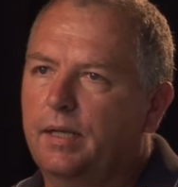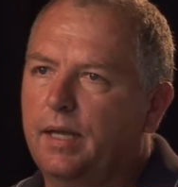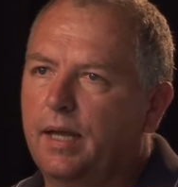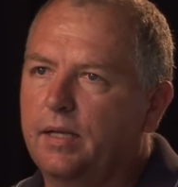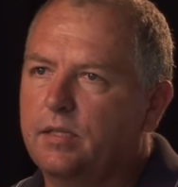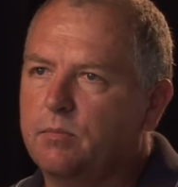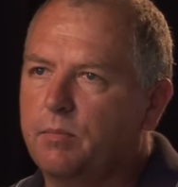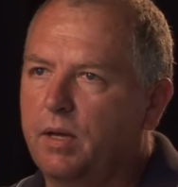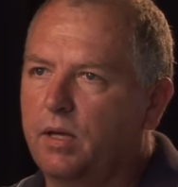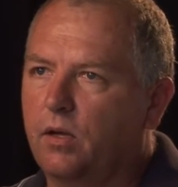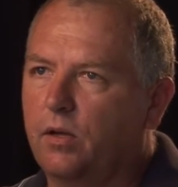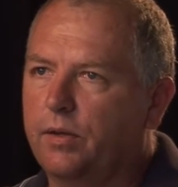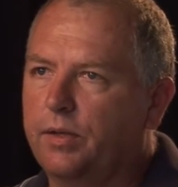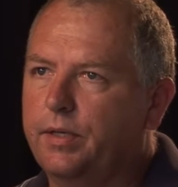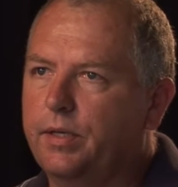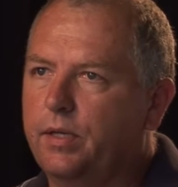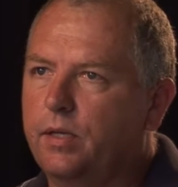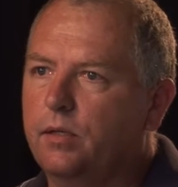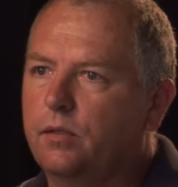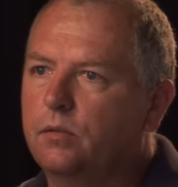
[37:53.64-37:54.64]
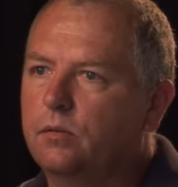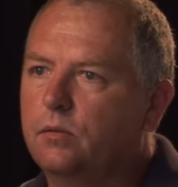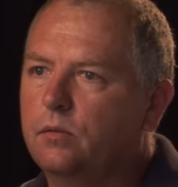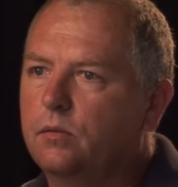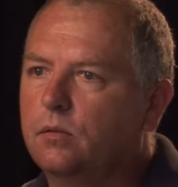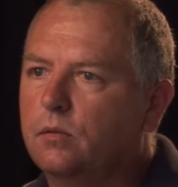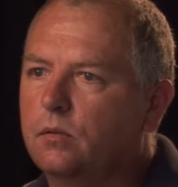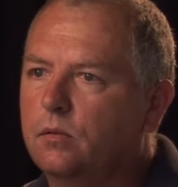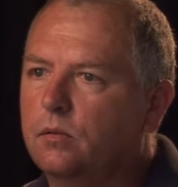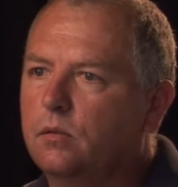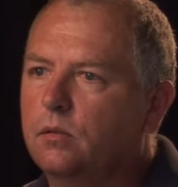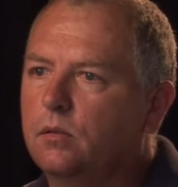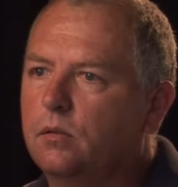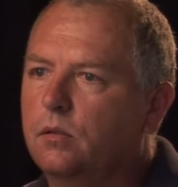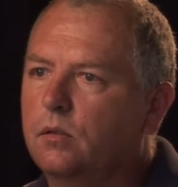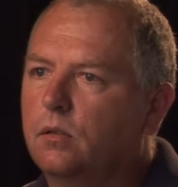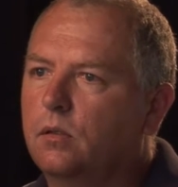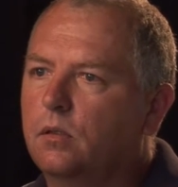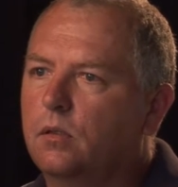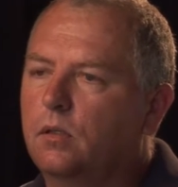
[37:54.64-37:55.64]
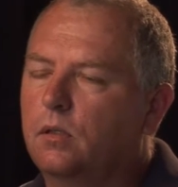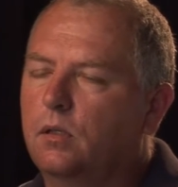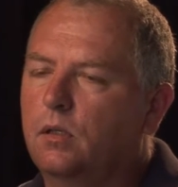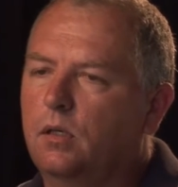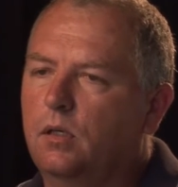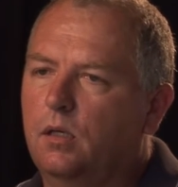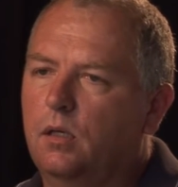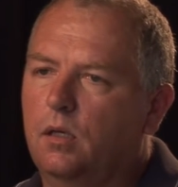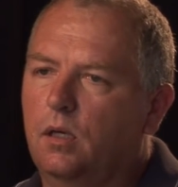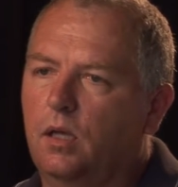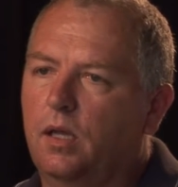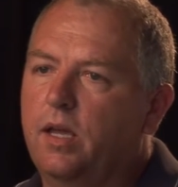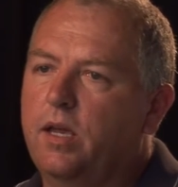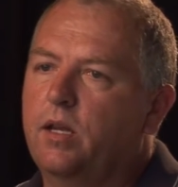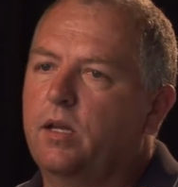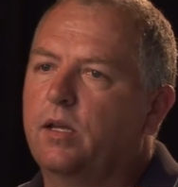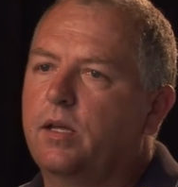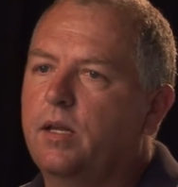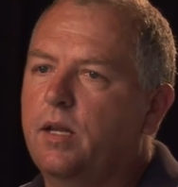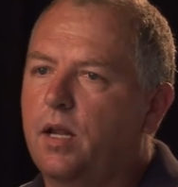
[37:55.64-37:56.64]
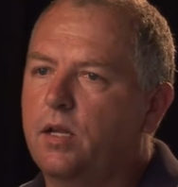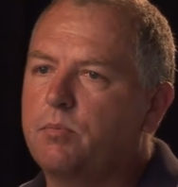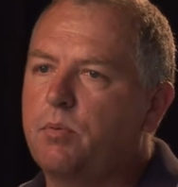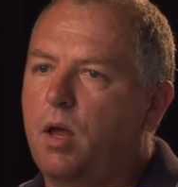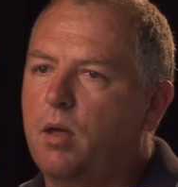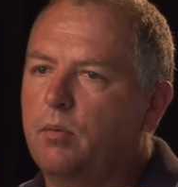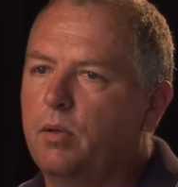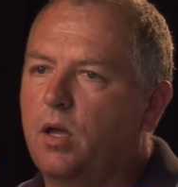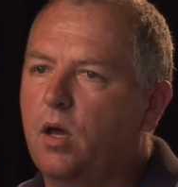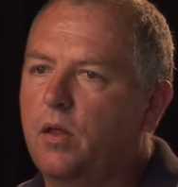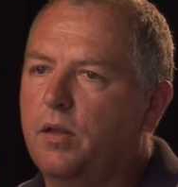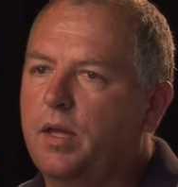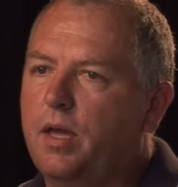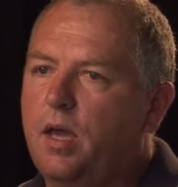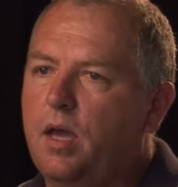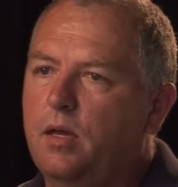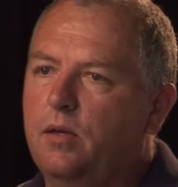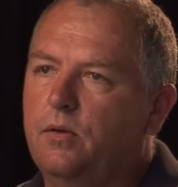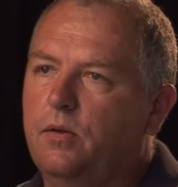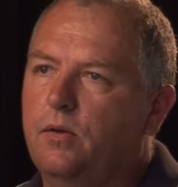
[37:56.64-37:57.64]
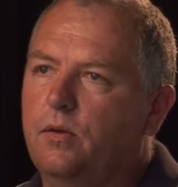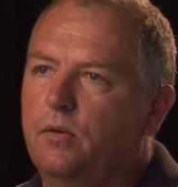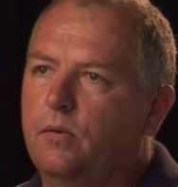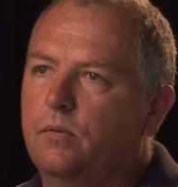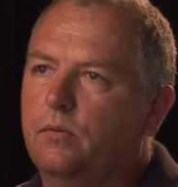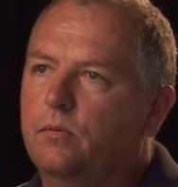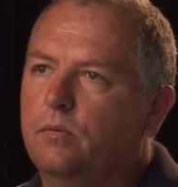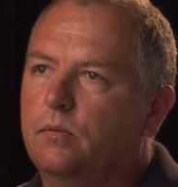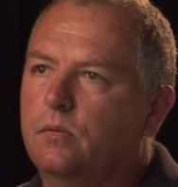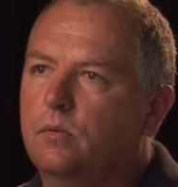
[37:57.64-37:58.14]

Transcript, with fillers: That's about all they did. And legally, that's probably all they had to do.